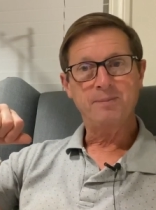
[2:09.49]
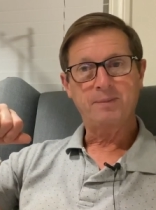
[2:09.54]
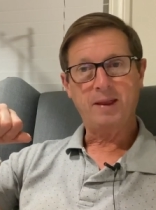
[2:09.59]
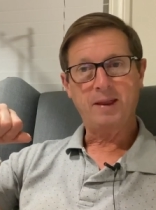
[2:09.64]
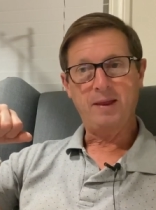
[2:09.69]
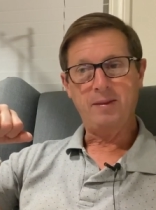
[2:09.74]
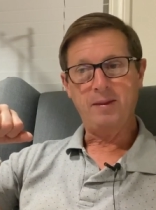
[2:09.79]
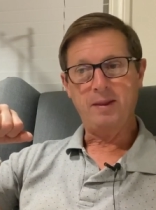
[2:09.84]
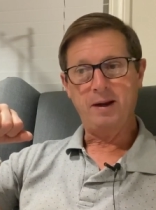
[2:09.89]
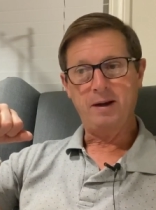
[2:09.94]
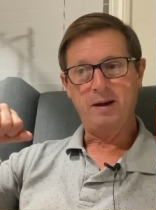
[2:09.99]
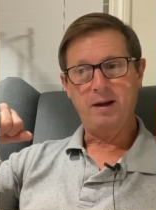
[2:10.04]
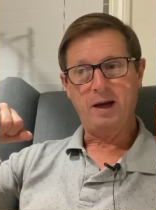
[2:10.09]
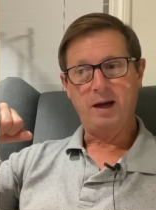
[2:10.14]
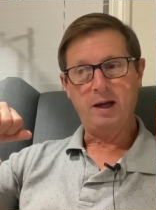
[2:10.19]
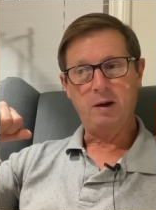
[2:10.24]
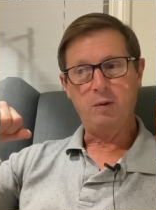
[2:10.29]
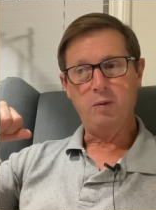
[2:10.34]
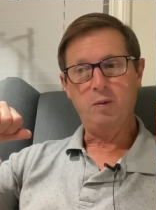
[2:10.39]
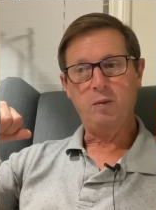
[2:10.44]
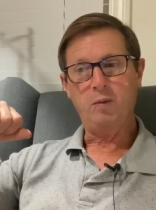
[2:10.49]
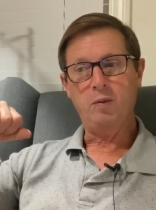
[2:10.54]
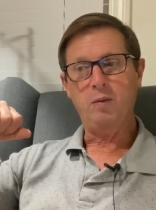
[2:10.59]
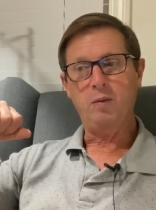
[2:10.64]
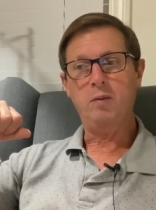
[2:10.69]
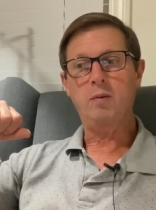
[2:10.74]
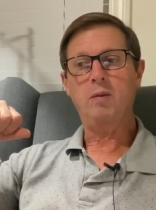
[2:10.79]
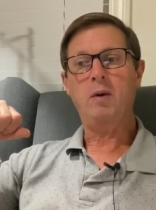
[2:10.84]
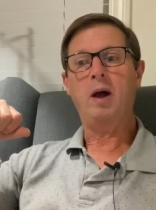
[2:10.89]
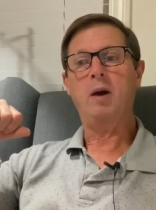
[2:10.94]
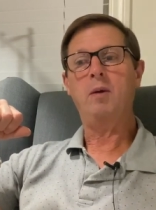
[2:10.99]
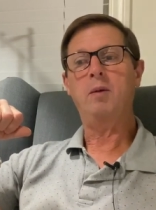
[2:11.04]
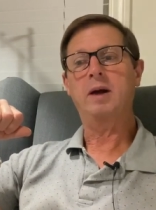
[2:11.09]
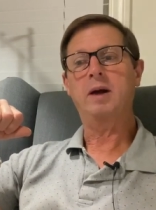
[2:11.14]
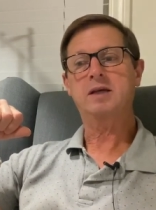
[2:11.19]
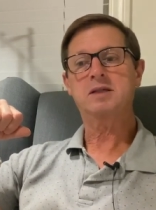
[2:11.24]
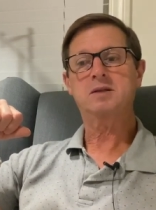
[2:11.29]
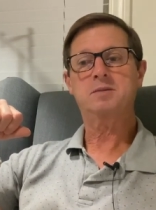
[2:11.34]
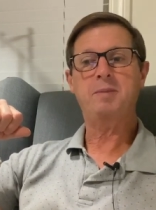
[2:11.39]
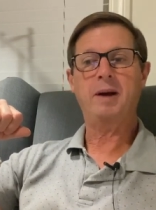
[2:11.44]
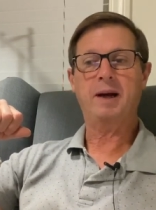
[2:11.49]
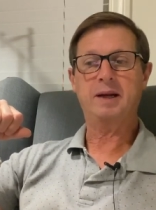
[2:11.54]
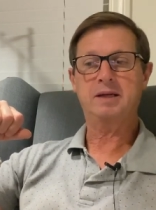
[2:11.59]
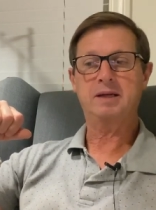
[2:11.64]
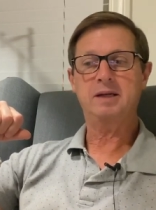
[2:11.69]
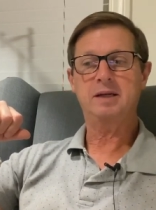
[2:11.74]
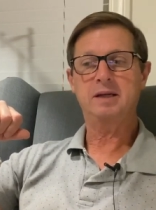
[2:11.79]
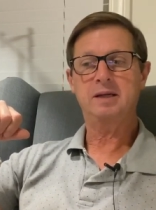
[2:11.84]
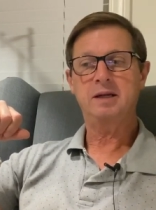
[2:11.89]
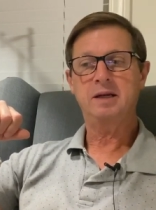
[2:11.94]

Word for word: and then I, I expect,